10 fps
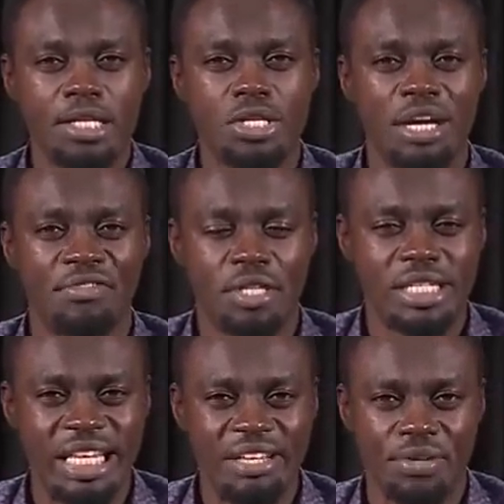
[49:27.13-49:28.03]
HIV
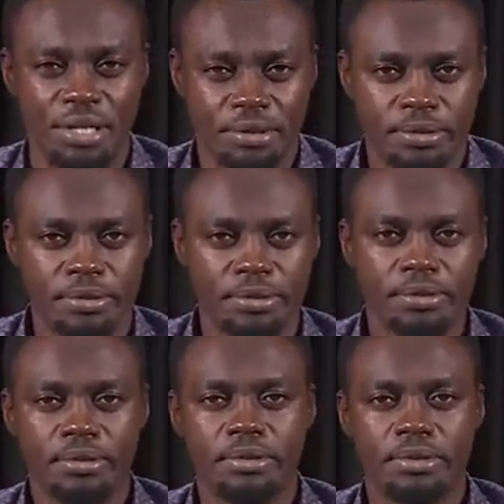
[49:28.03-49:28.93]
is leaving
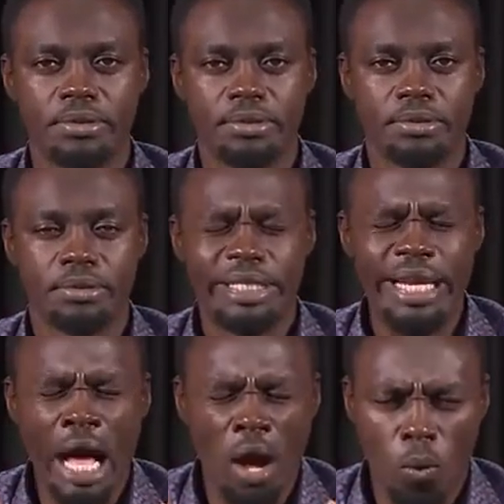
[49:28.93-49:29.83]

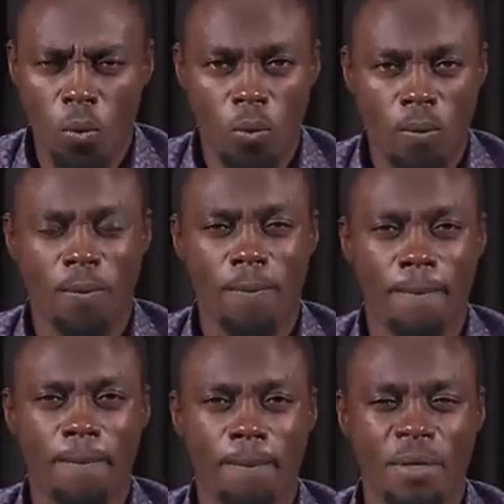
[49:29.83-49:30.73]
now
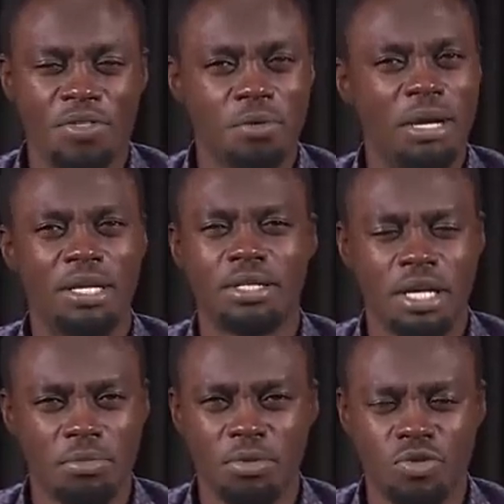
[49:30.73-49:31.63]
in the mighty
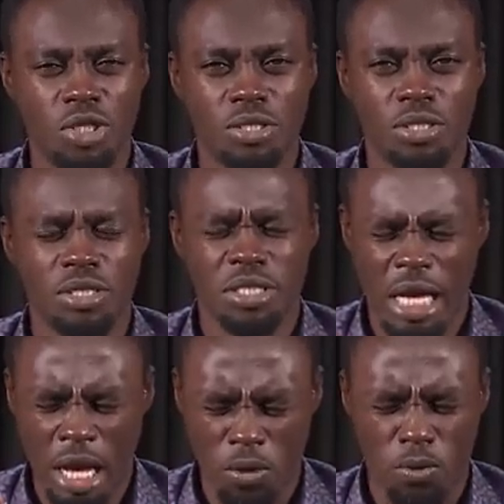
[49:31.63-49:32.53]
name of Jesus.
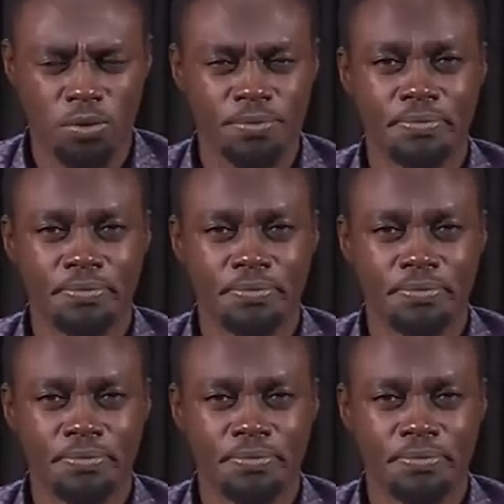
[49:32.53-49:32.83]
Now.